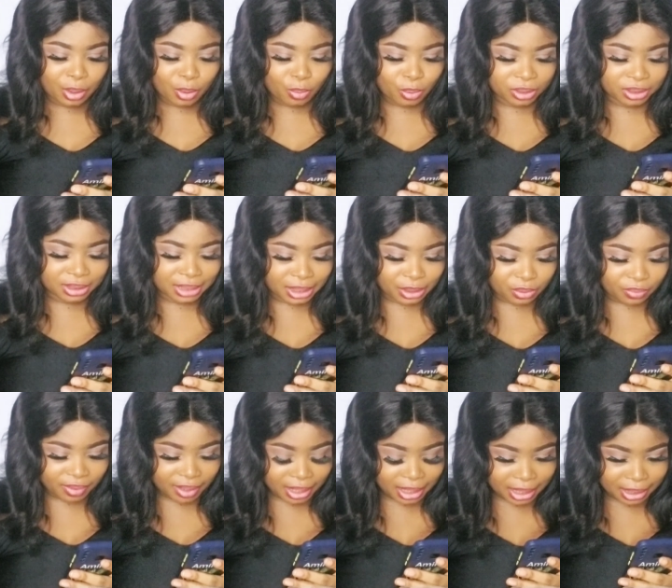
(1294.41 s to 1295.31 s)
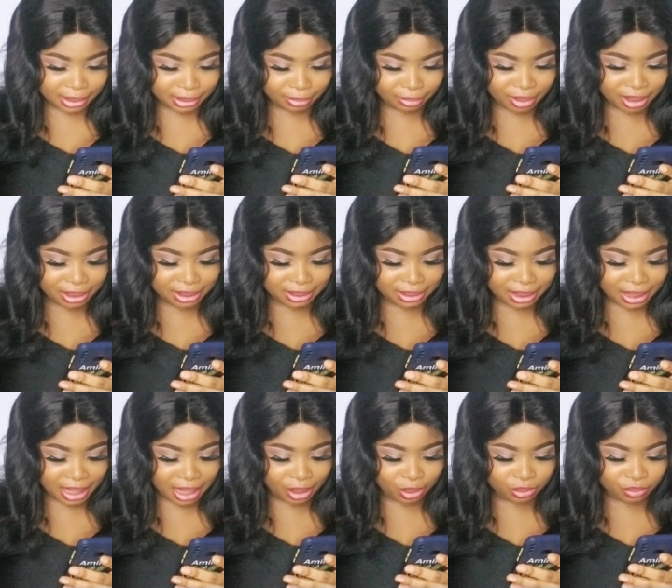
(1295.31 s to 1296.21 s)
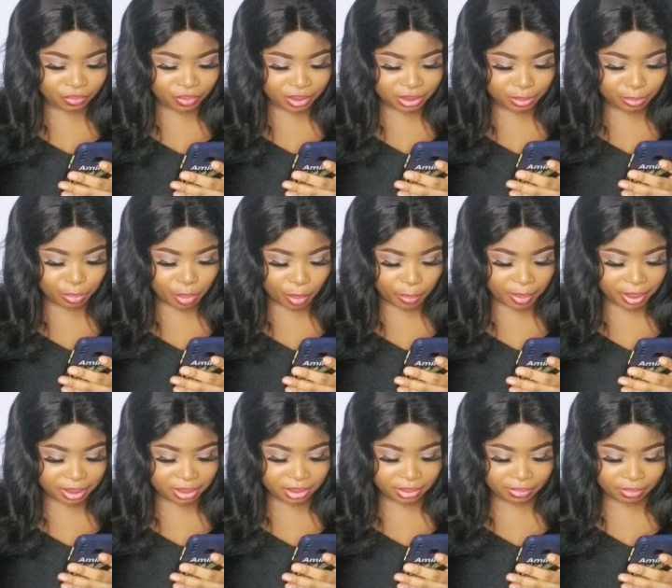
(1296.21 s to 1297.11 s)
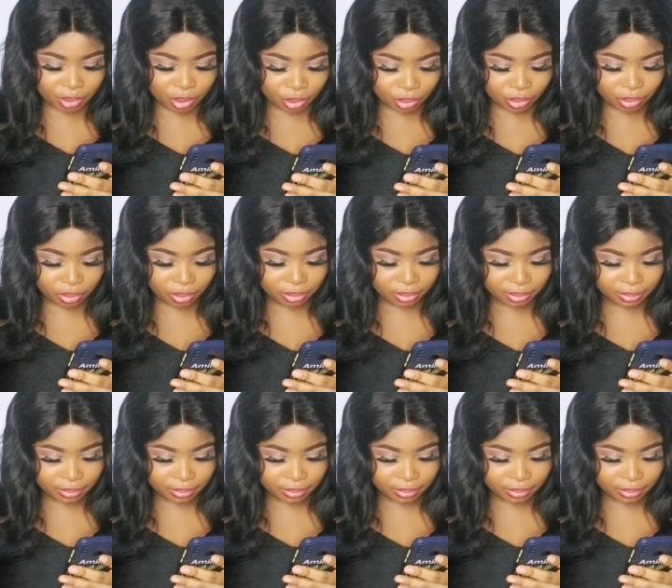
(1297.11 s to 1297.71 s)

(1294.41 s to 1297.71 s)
one side of her hand makes the outfit pop out the more.